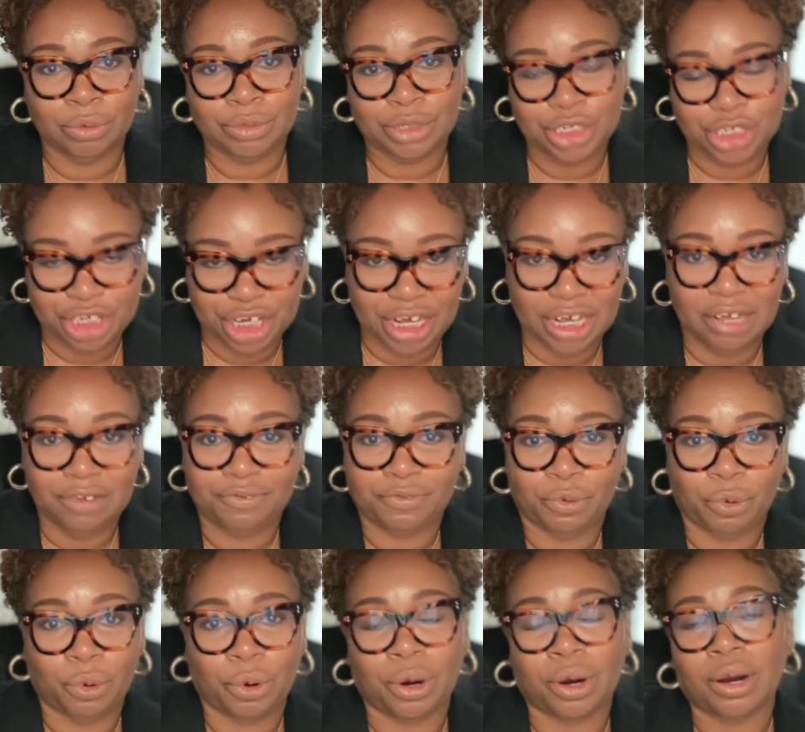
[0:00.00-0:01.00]
chief
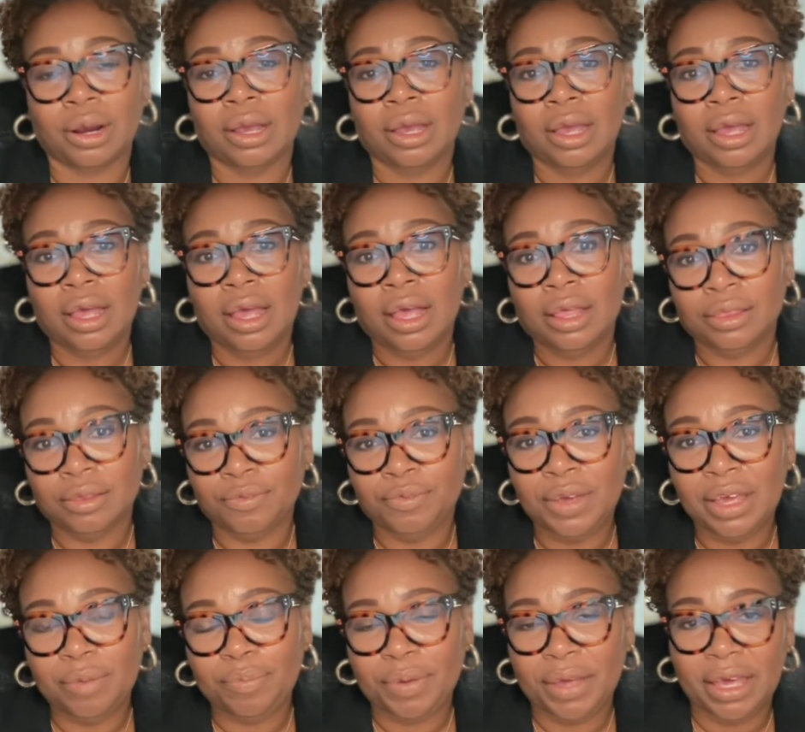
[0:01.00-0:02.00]
or the
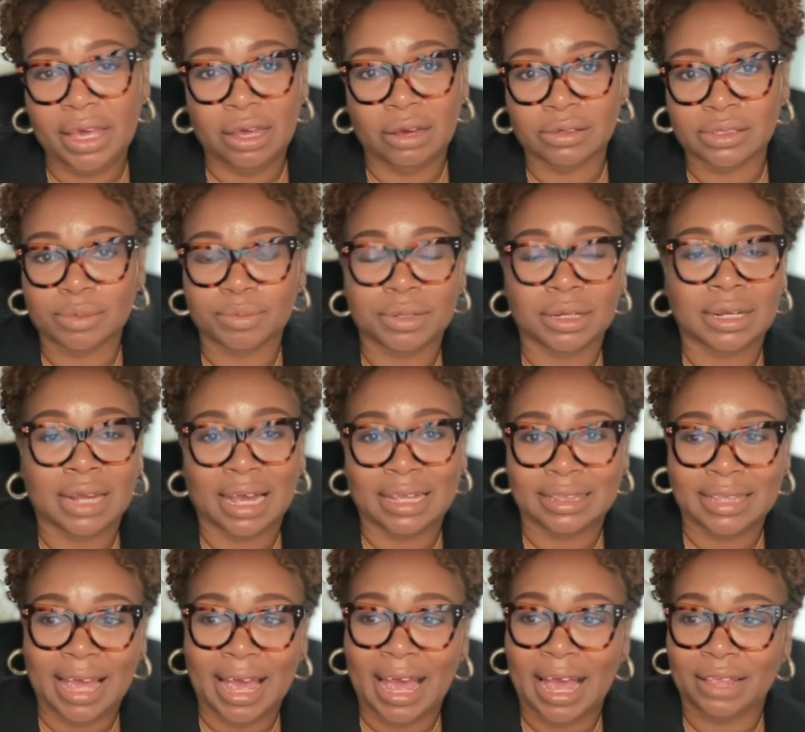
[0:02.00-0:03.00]
VP or something like
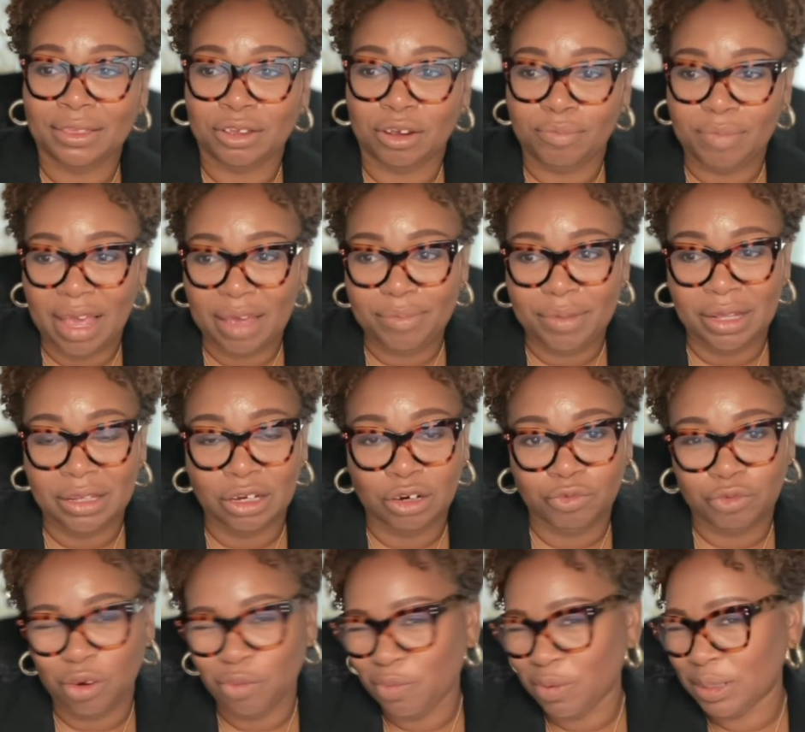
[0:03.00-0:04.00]
that, there may be a little
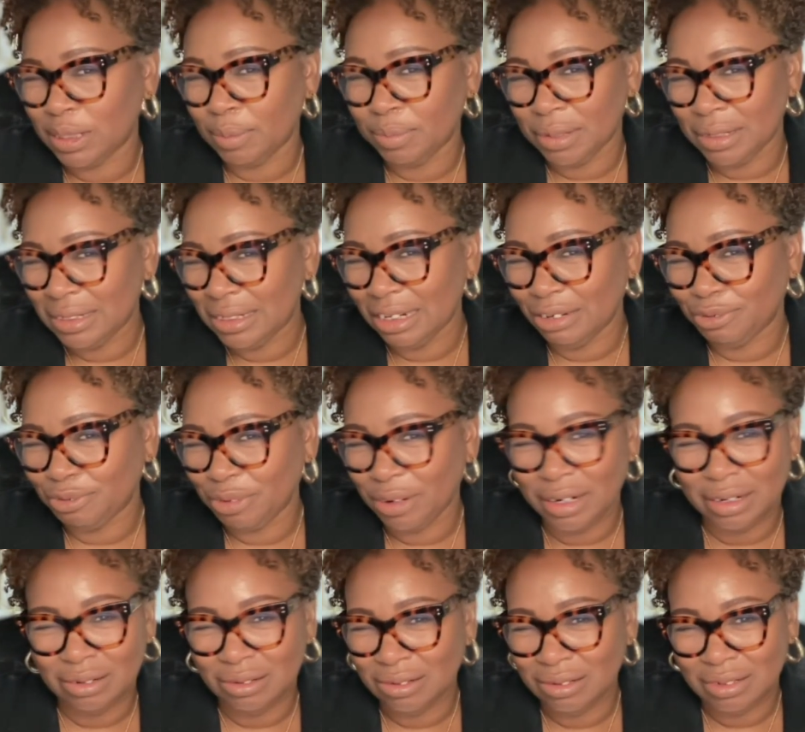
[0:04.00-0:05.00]
room for something
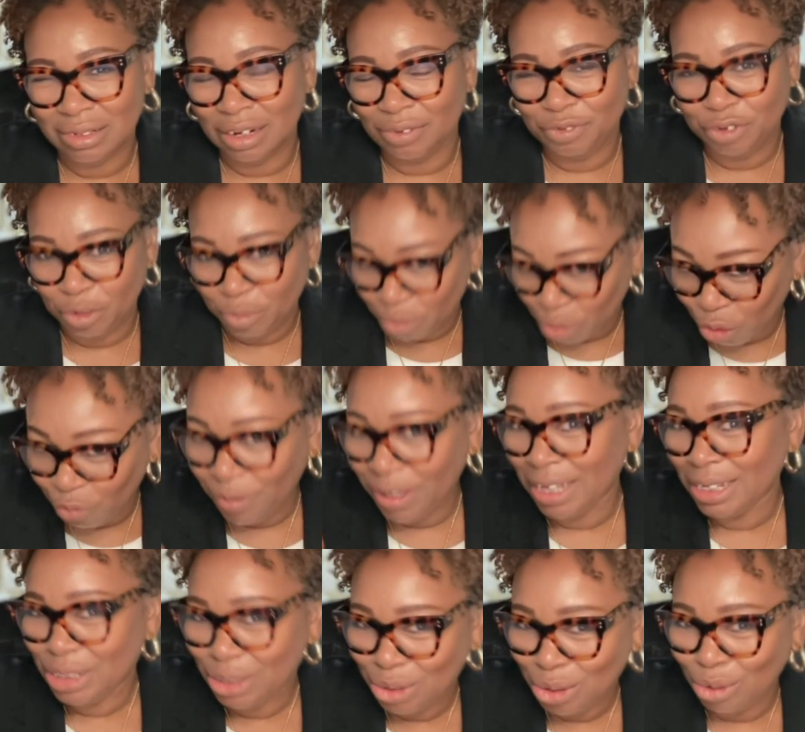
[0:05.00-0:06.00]
different if you're moving
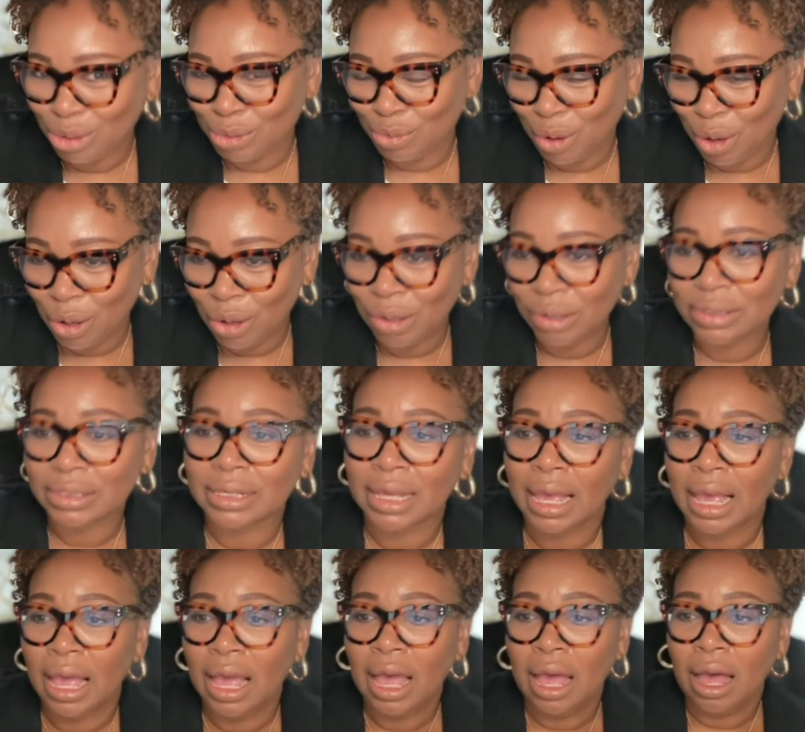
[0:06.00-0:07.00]
into those roles.
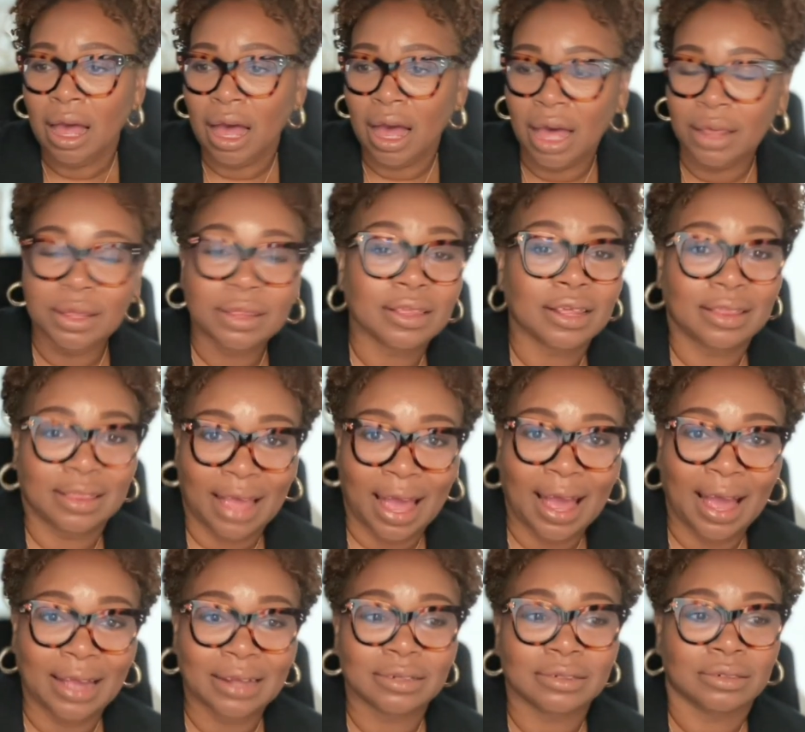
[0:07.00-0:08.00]
Other than
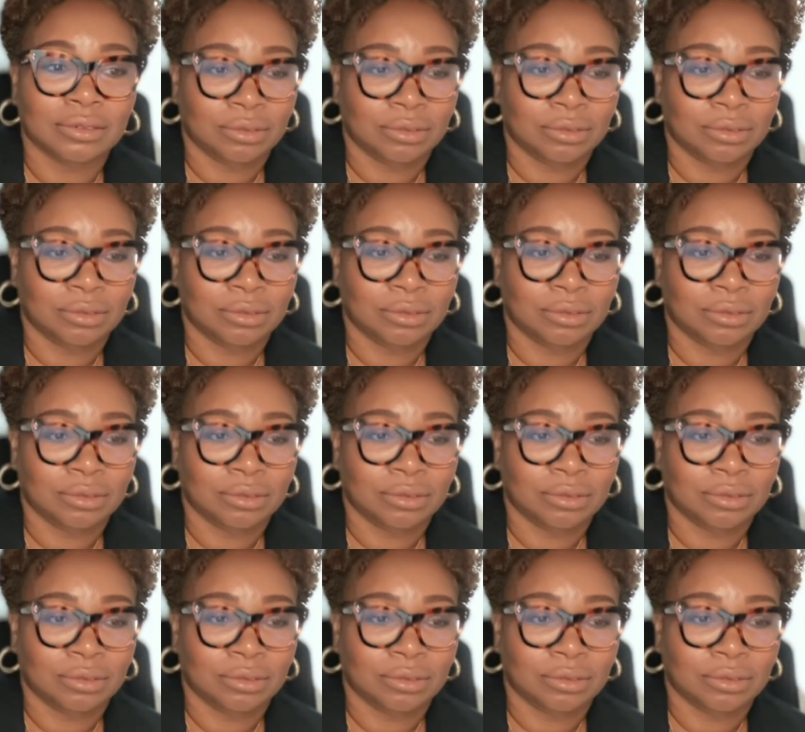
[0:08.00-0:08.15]
that,